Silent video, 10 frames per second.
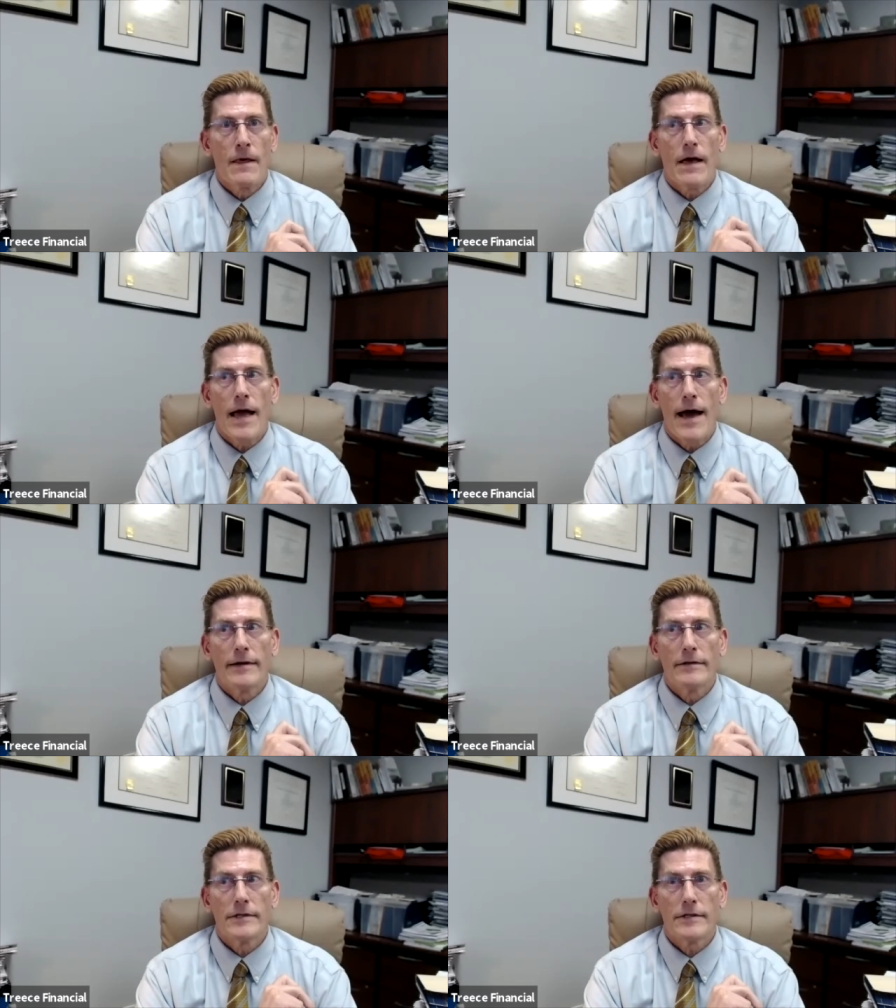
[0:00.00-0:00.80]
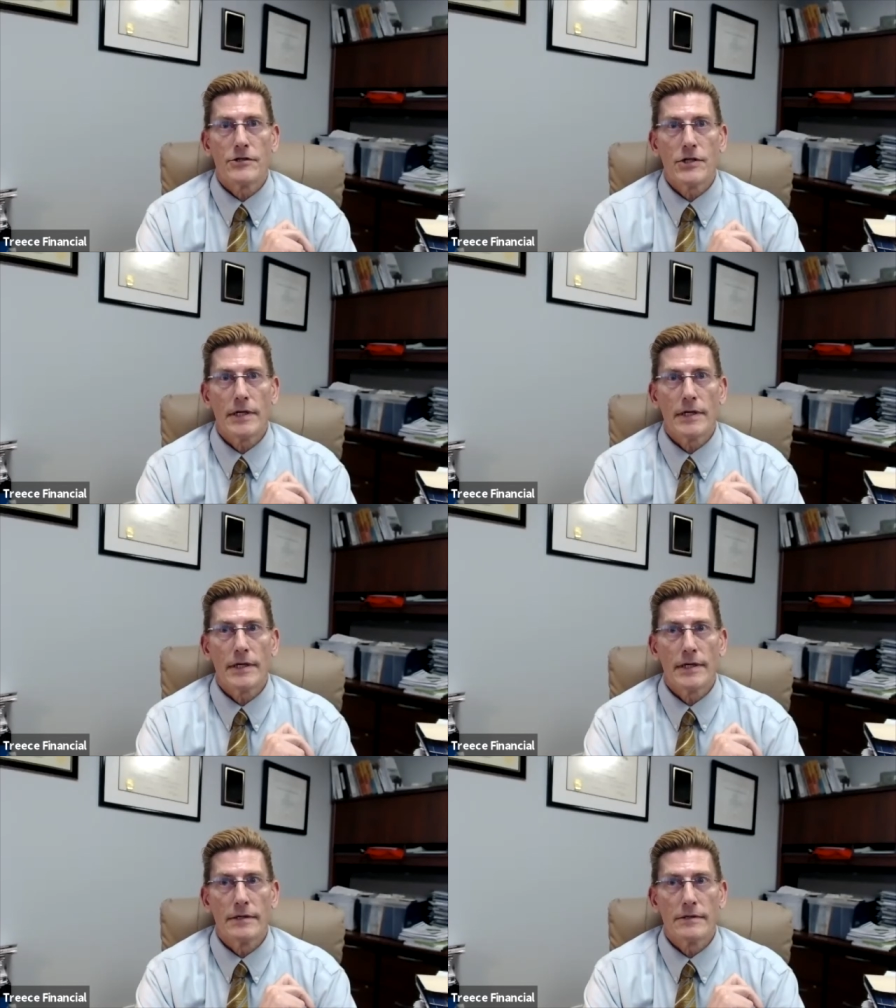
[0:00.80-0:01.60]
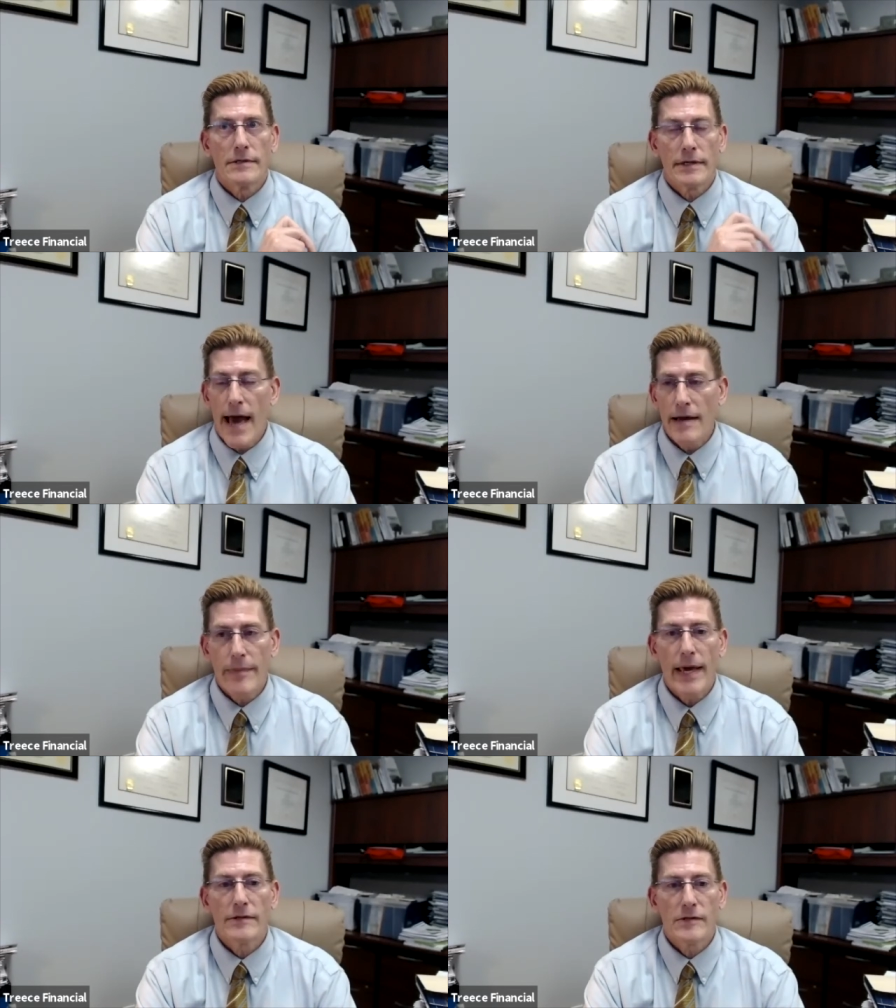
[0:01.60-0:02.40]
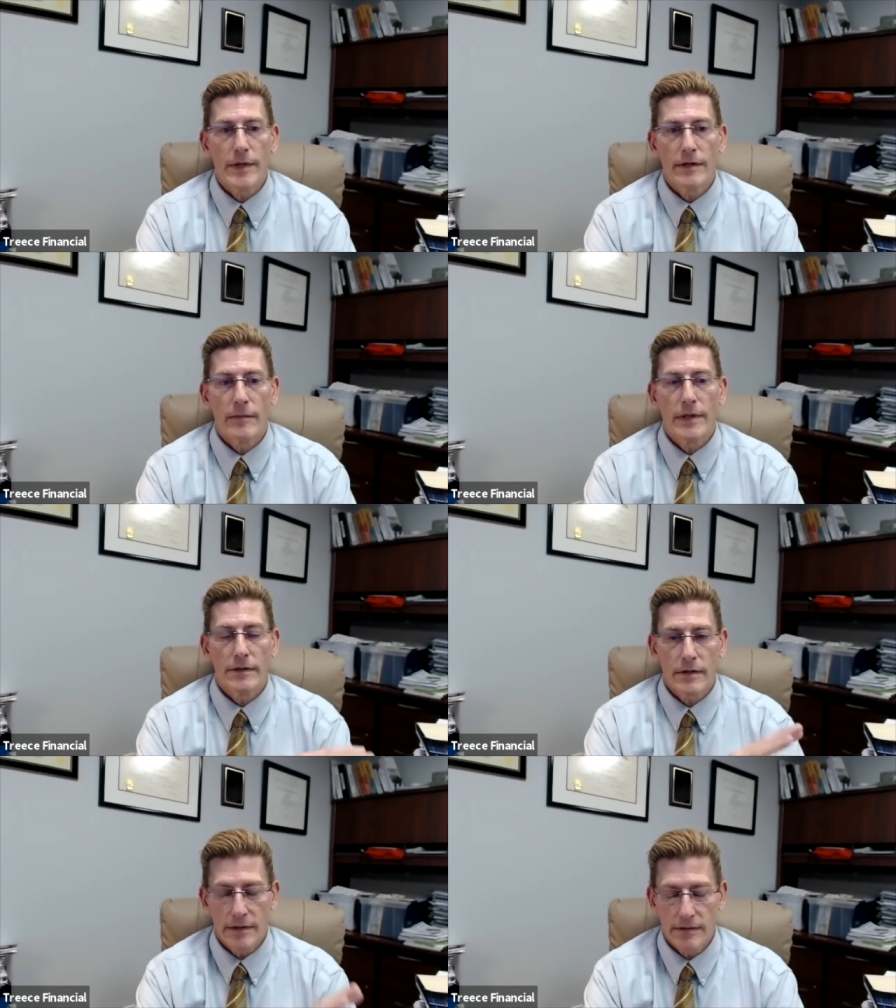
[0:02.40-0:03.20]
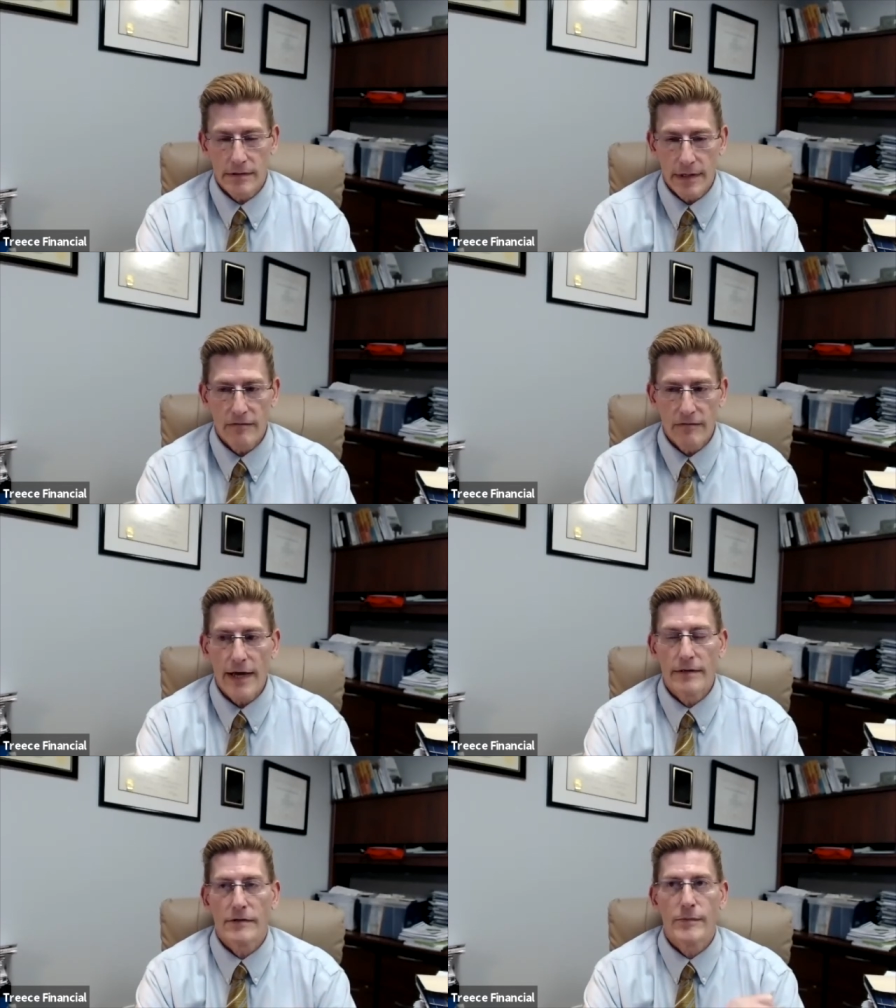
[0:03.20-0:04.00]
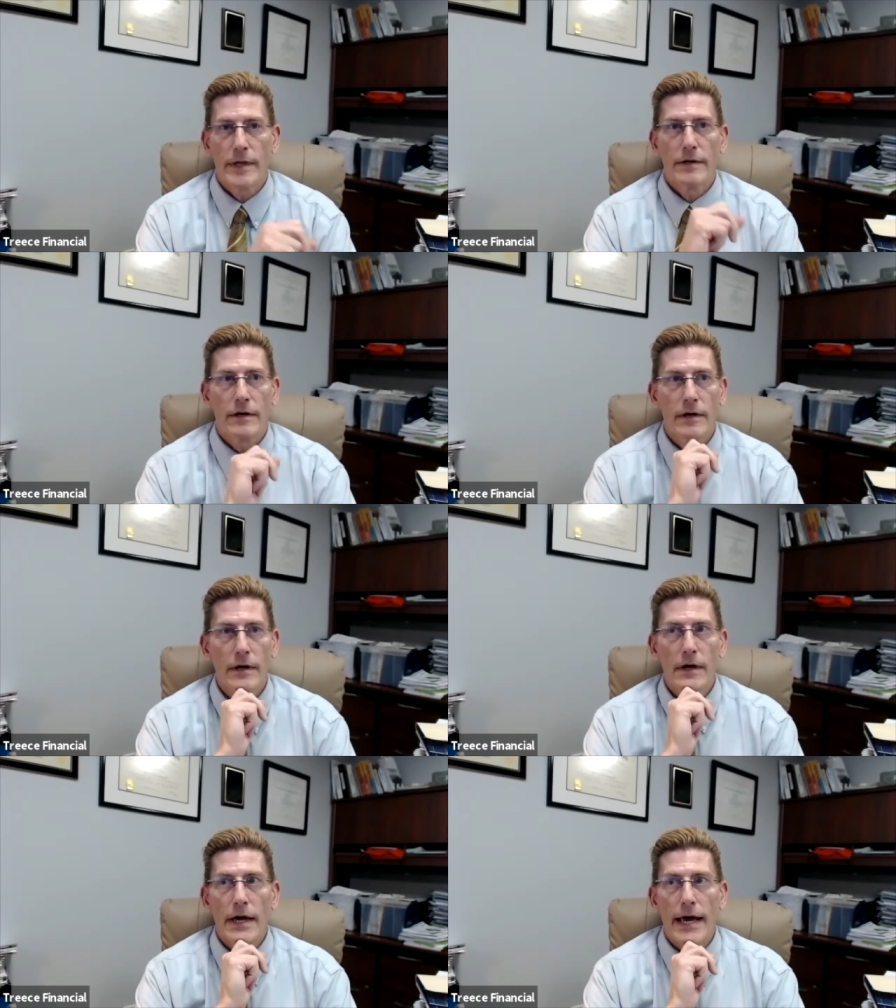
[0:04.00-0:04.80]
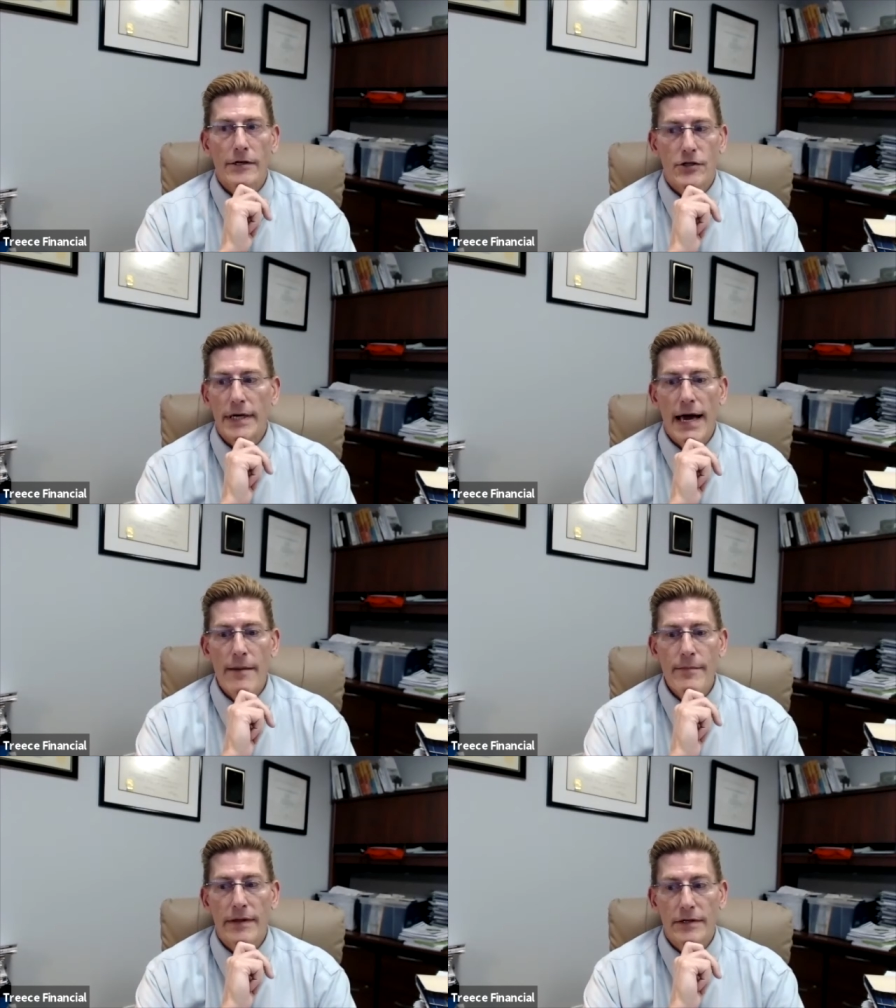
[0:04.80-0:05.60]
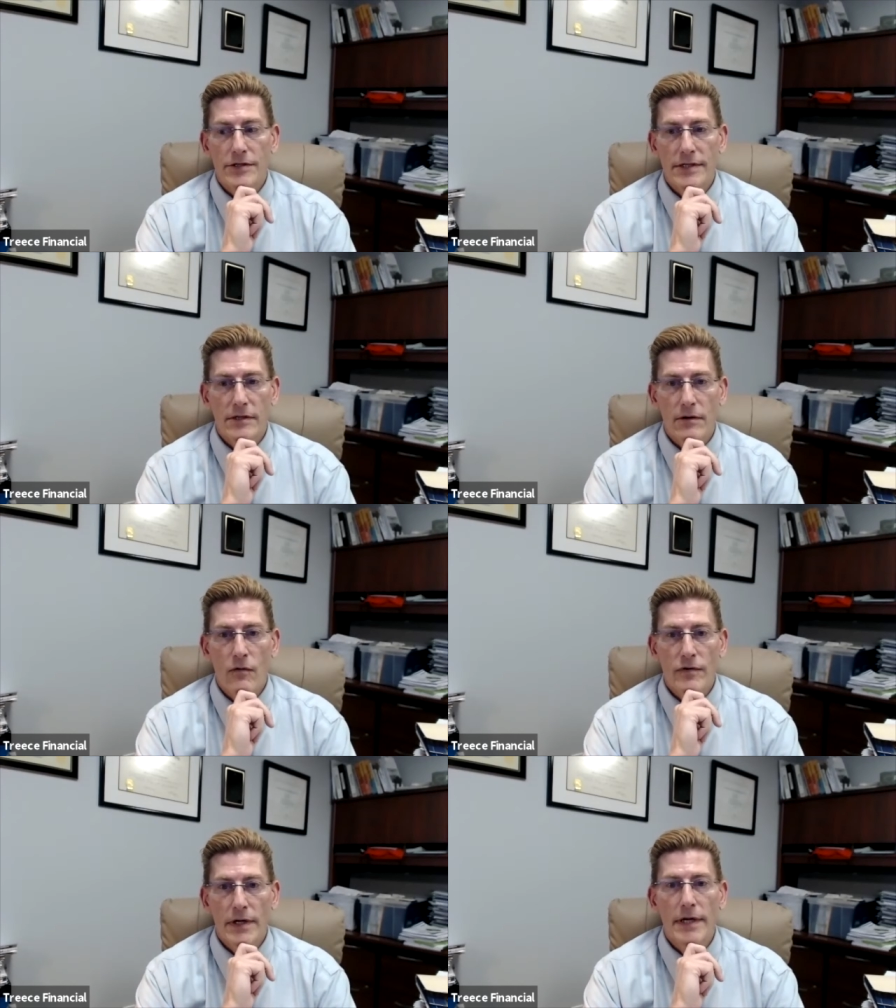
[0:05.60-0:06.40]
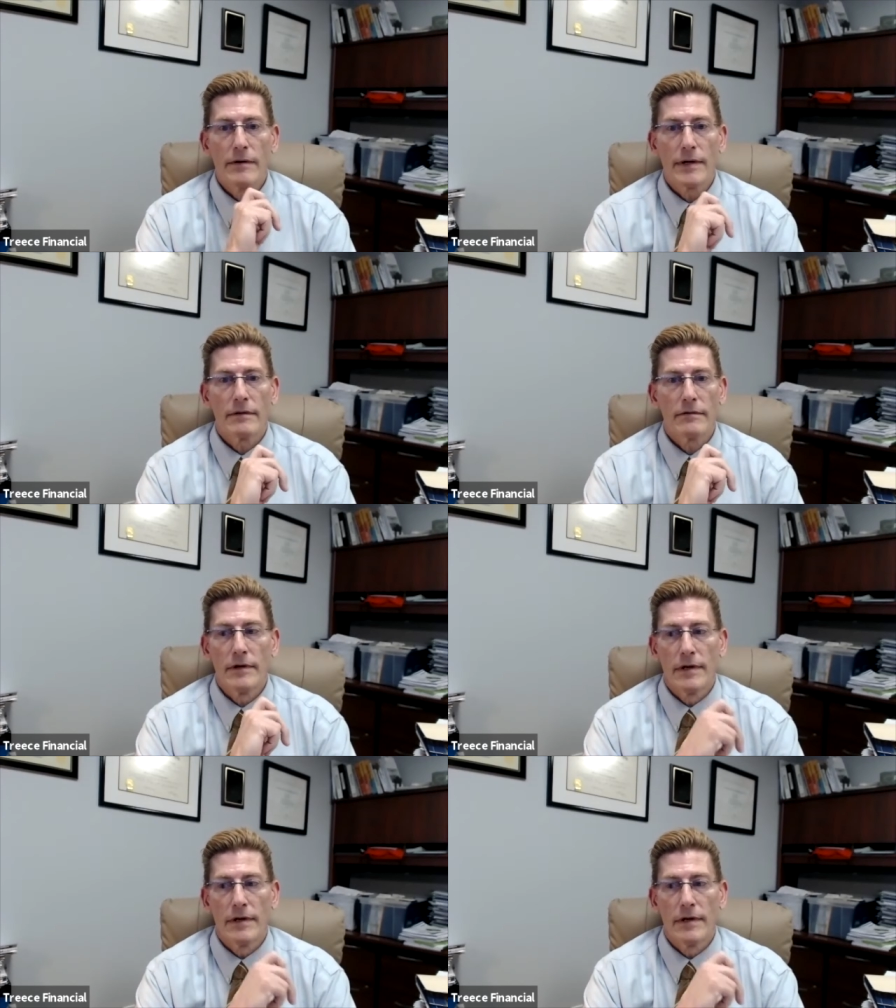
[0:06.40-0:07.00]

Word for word: and she is not a paid speaker but is, is an invited speaker and she commented that she's overhearing